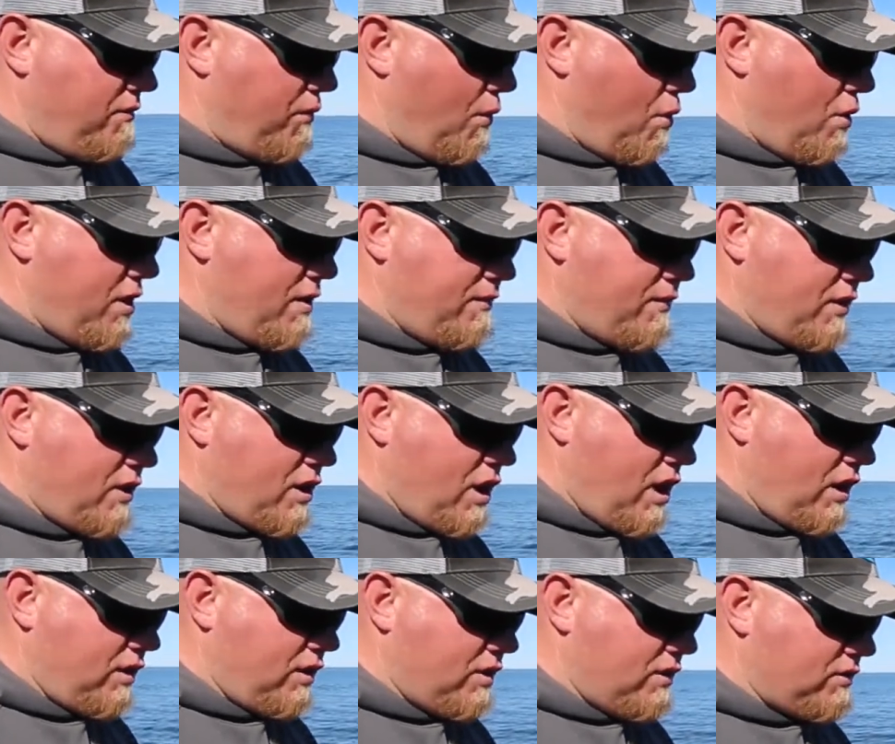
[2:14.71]
four different
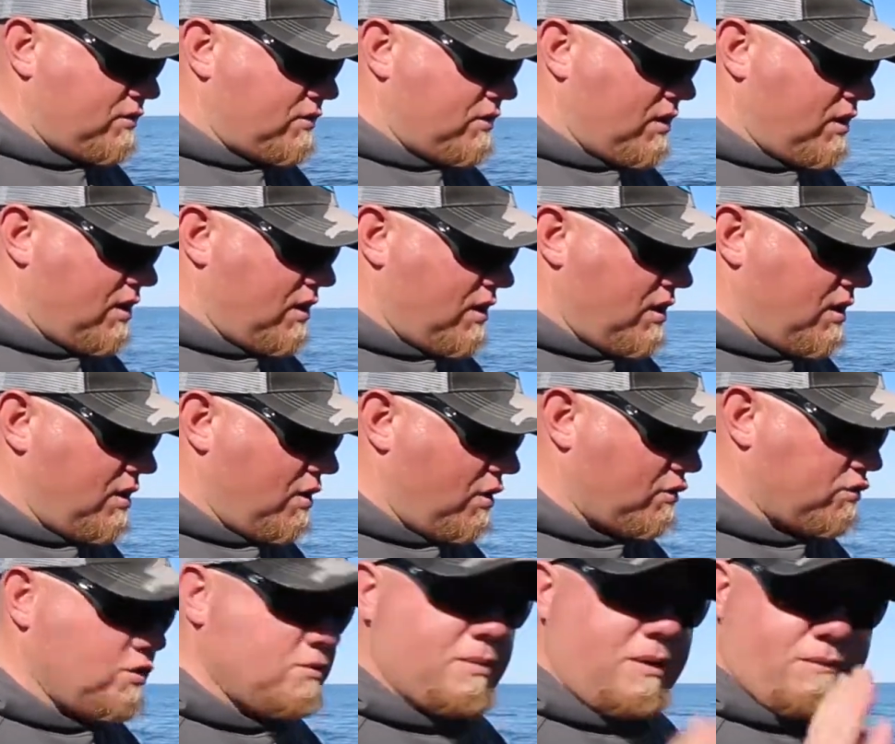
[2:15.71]
colors,
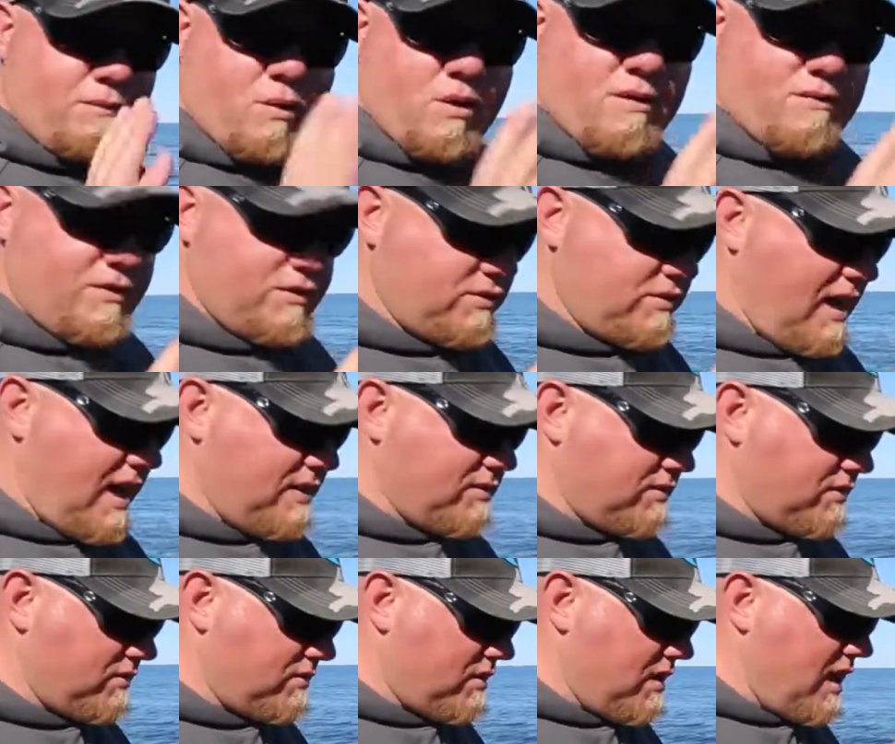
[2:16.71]
or excuse me, four different
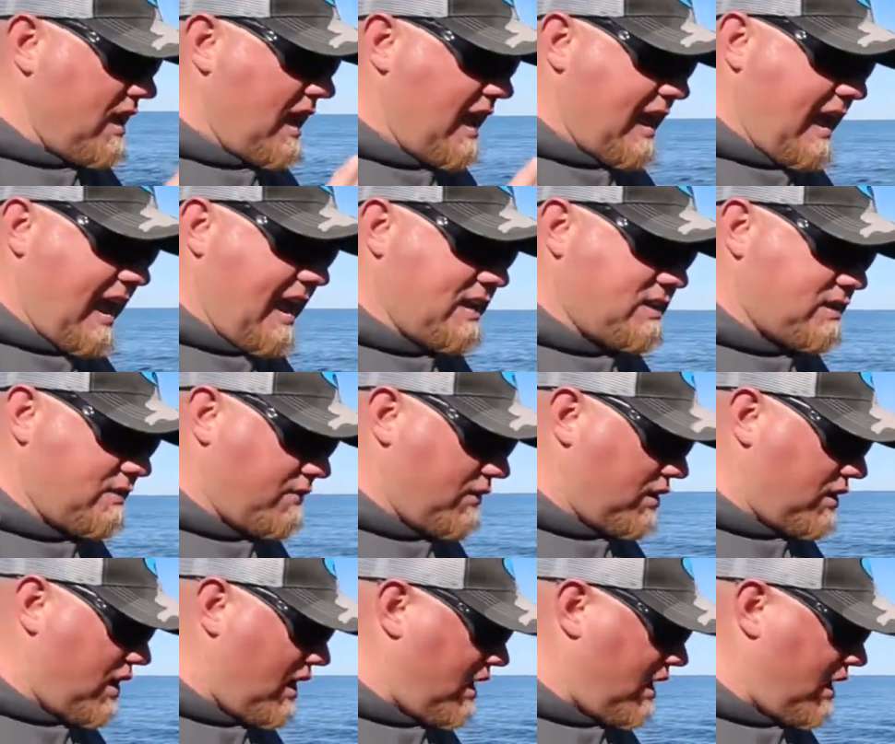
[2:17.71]
sizes and eight different